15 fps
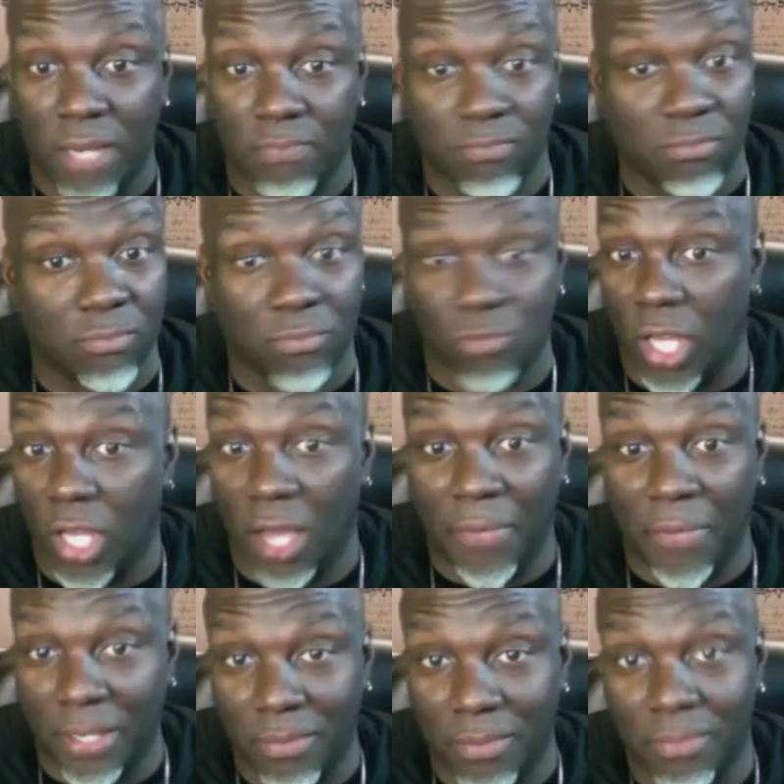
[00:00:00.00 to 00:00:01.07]
Mm, love
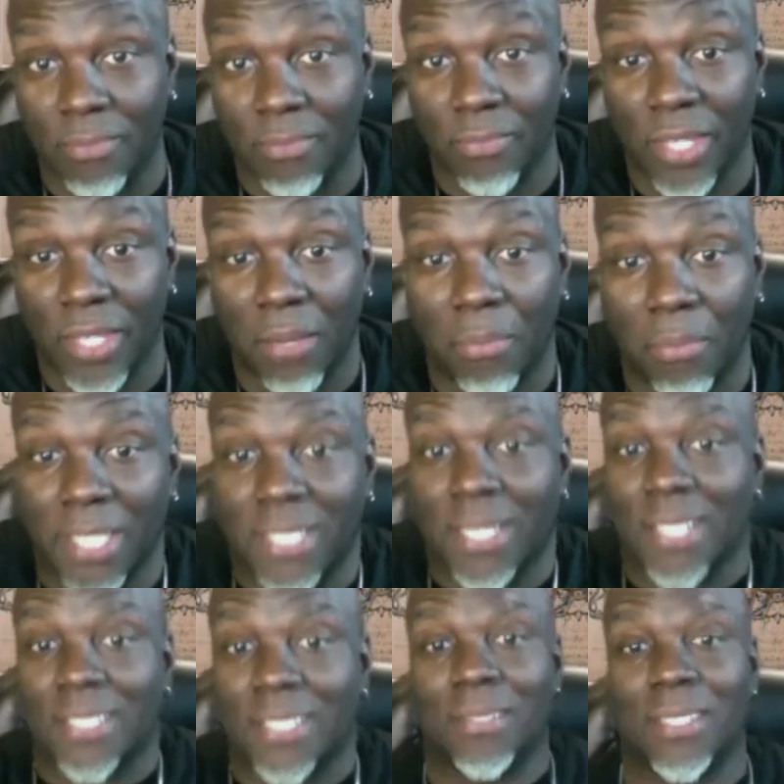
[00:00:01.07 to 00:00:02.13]
it but it
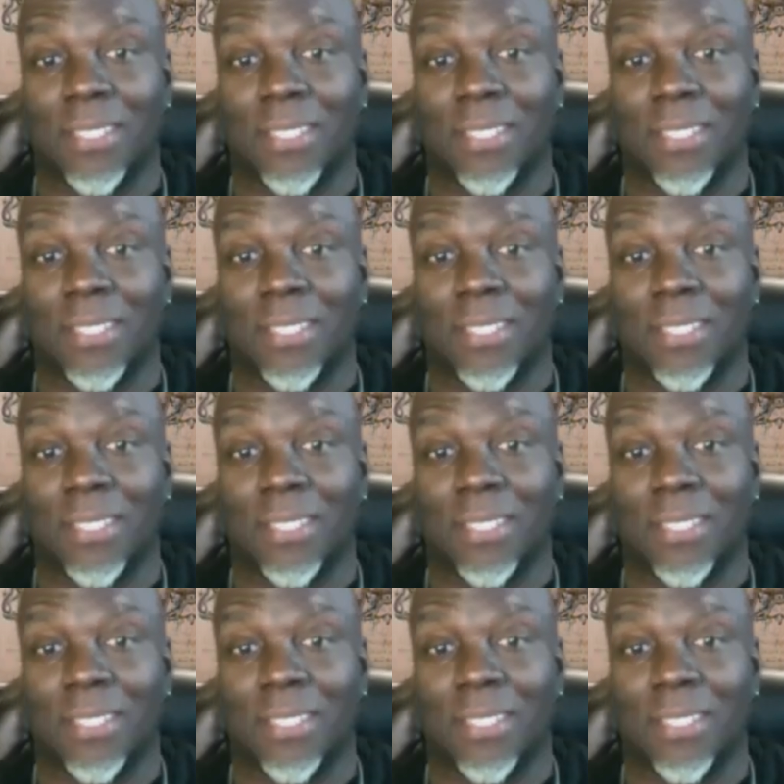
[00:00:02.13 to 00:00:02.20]
doesn't